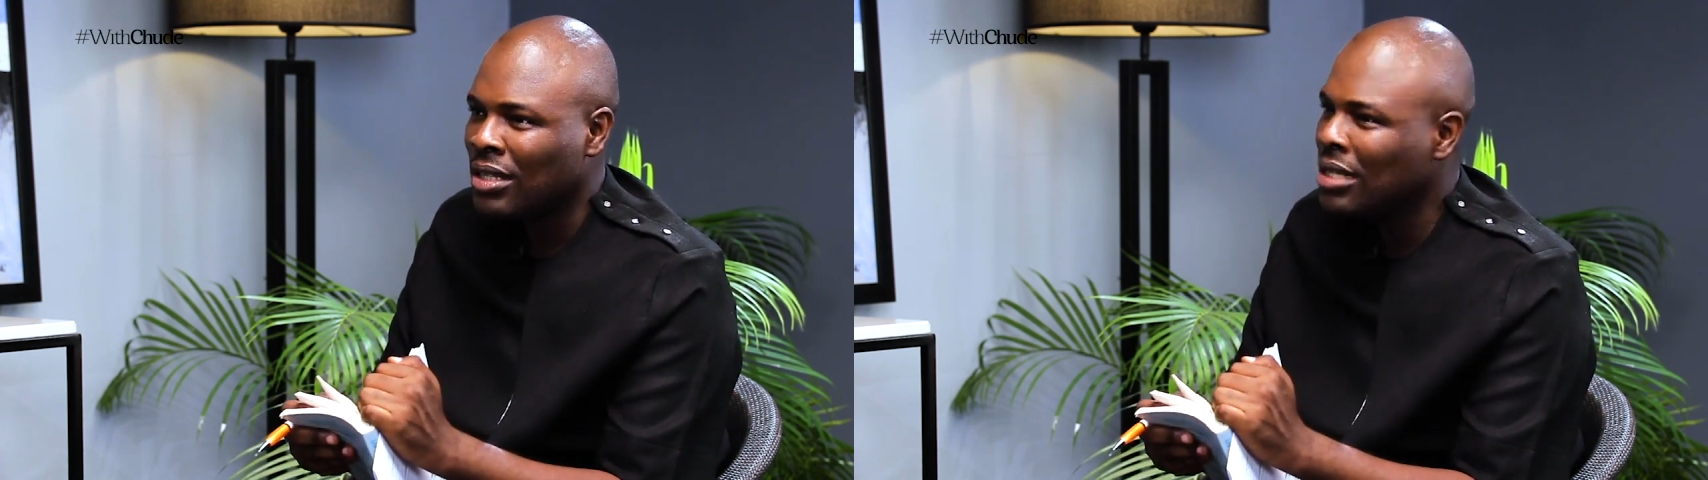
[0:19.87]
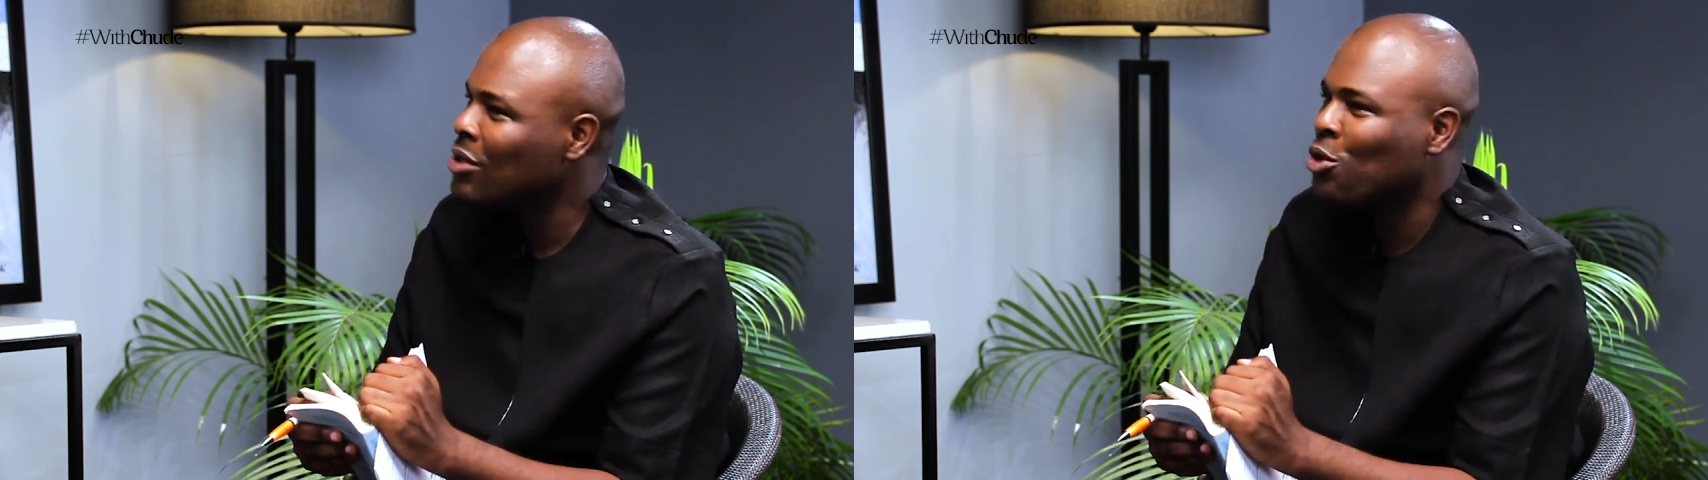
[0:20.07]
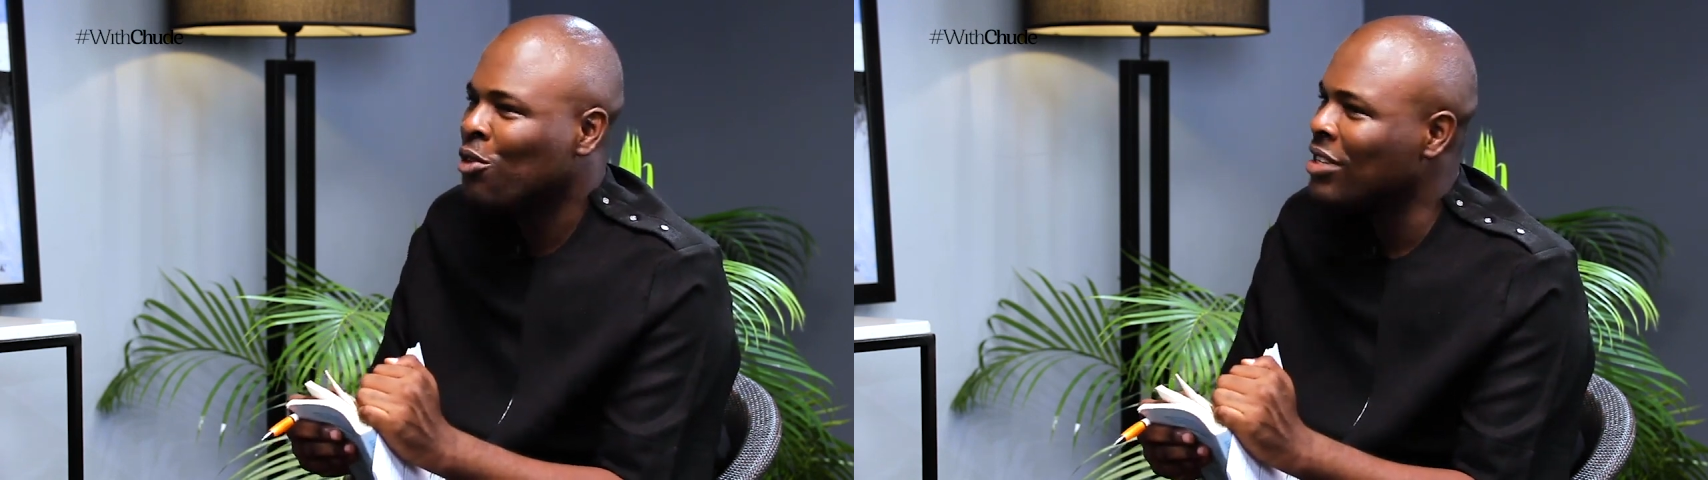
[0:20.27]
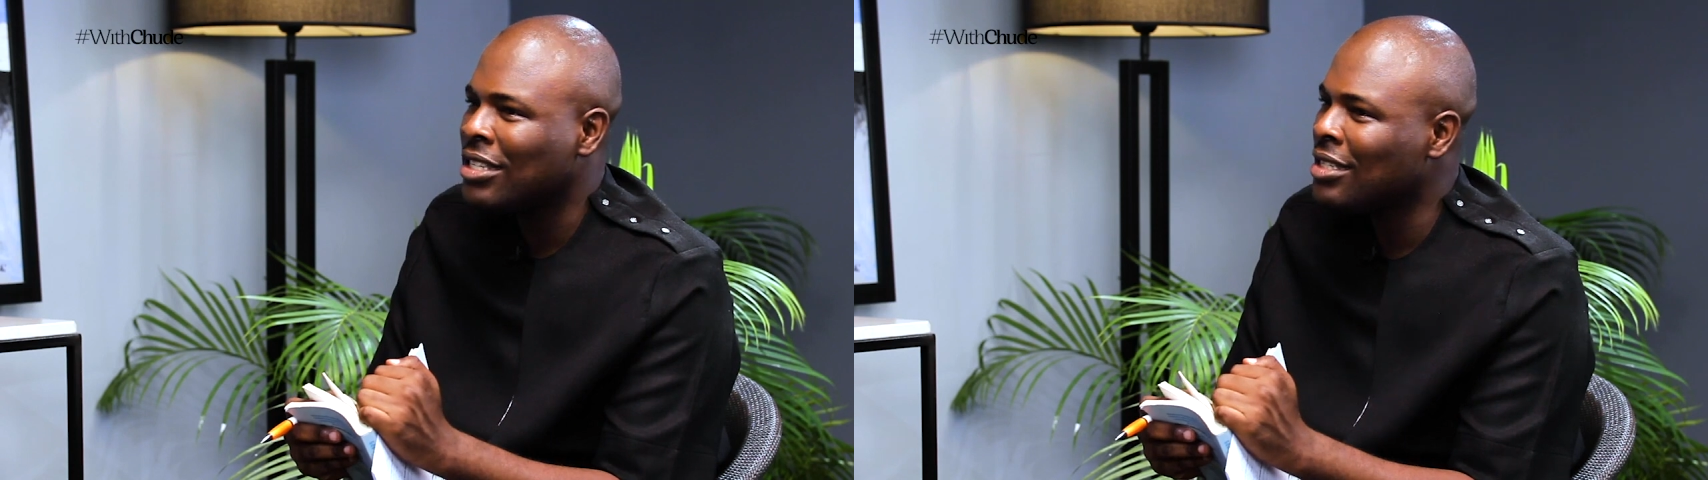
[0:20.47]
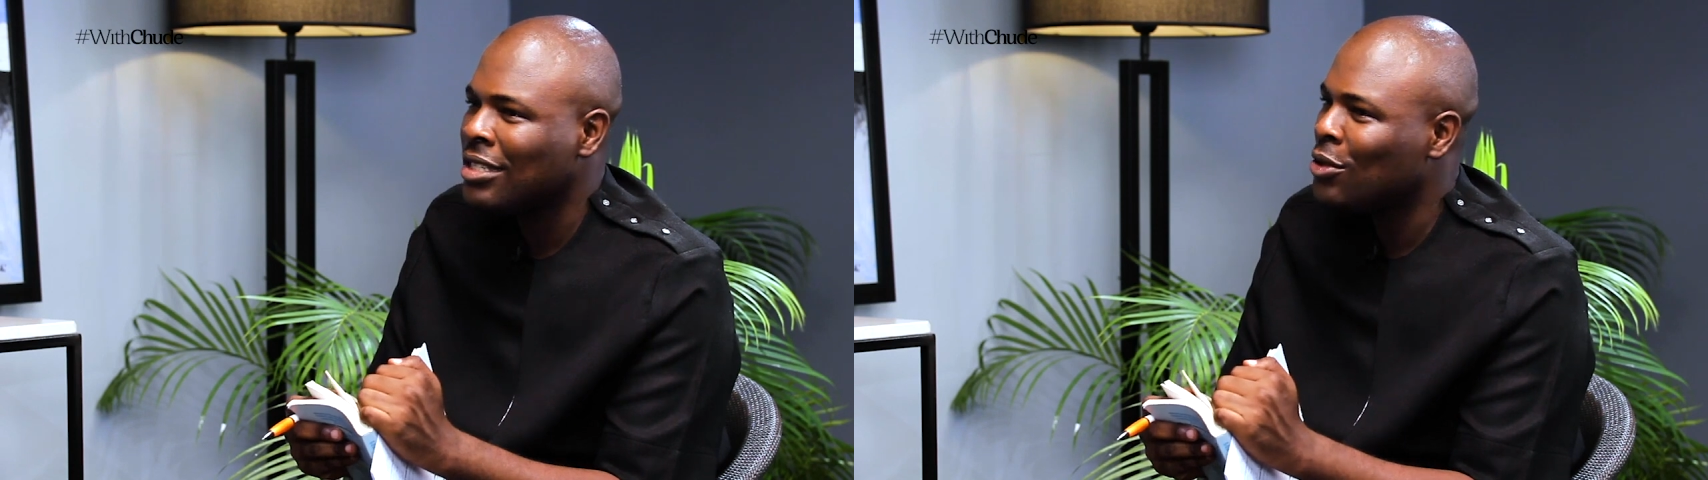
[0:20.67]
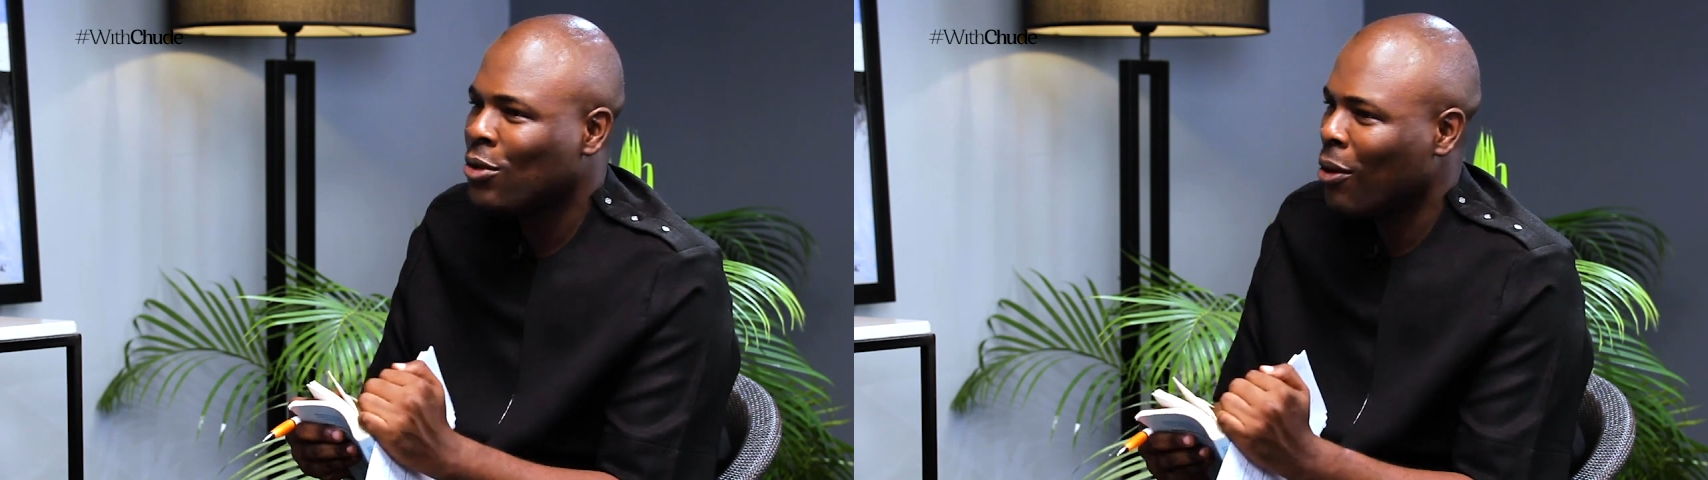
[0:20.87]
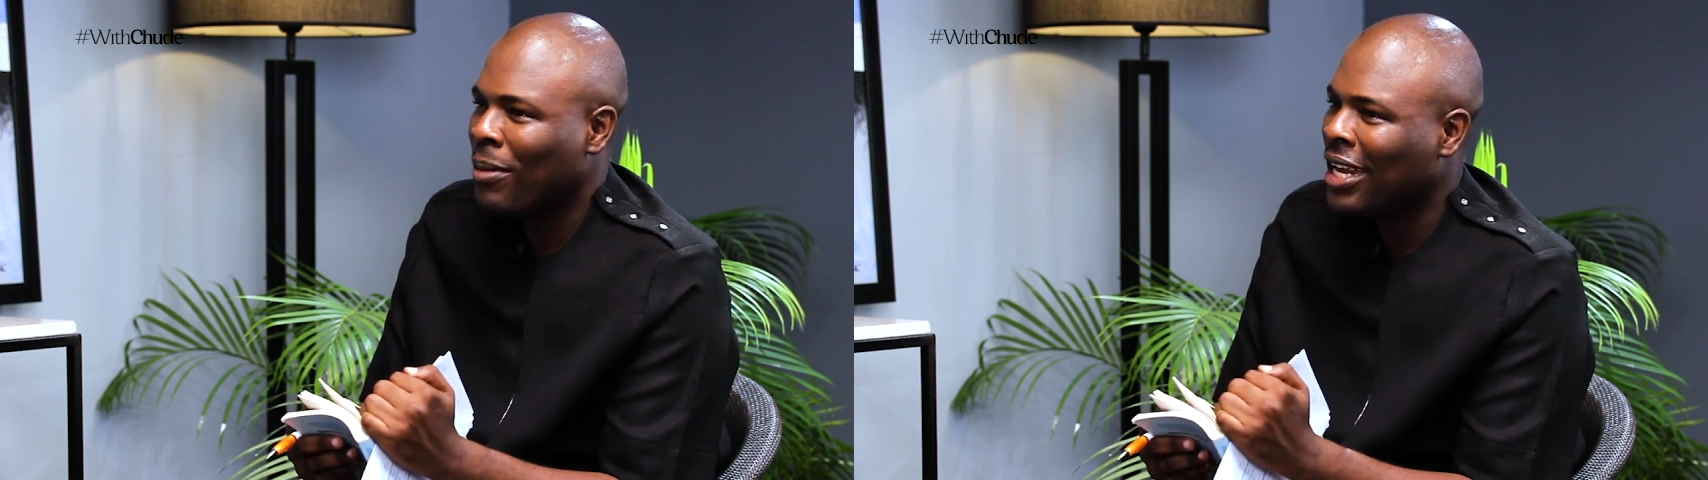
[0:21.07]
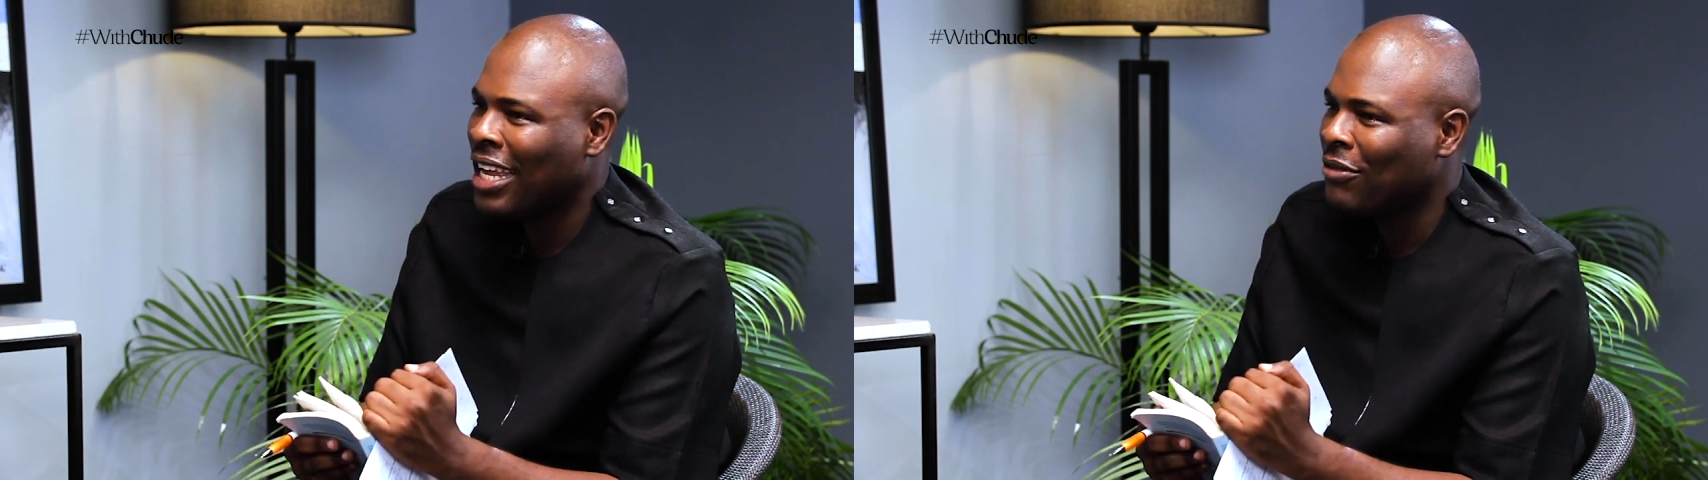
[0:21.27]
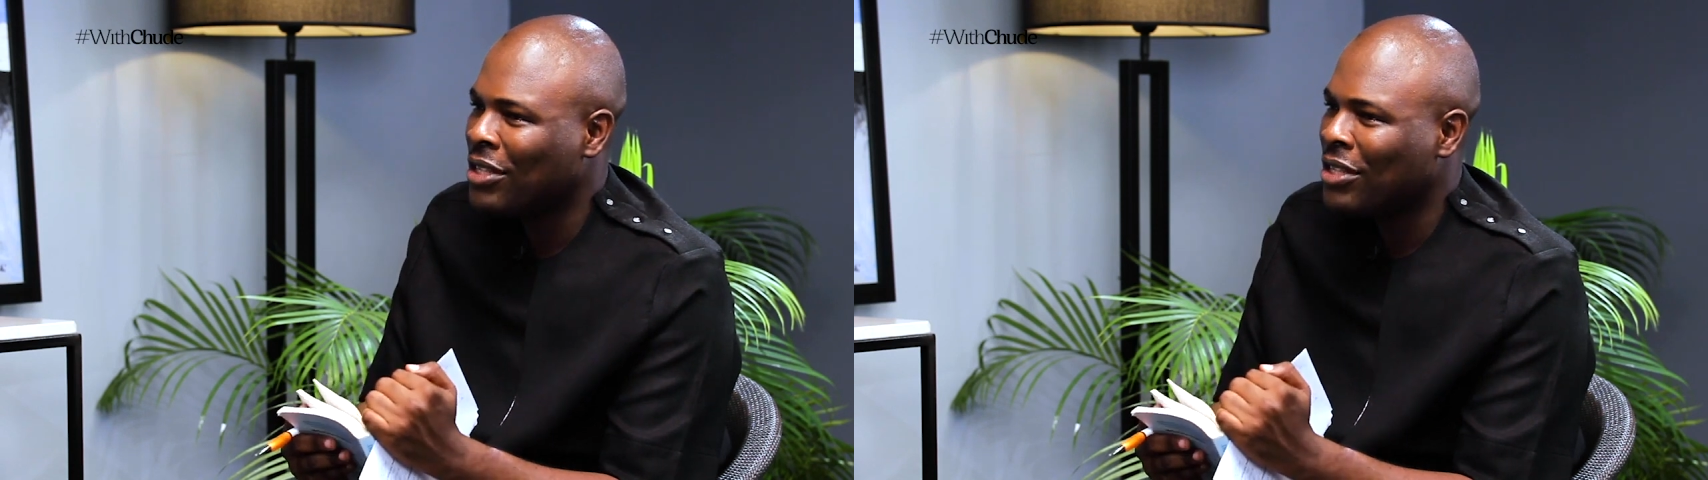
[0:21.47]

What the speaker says: these stories need to come alive.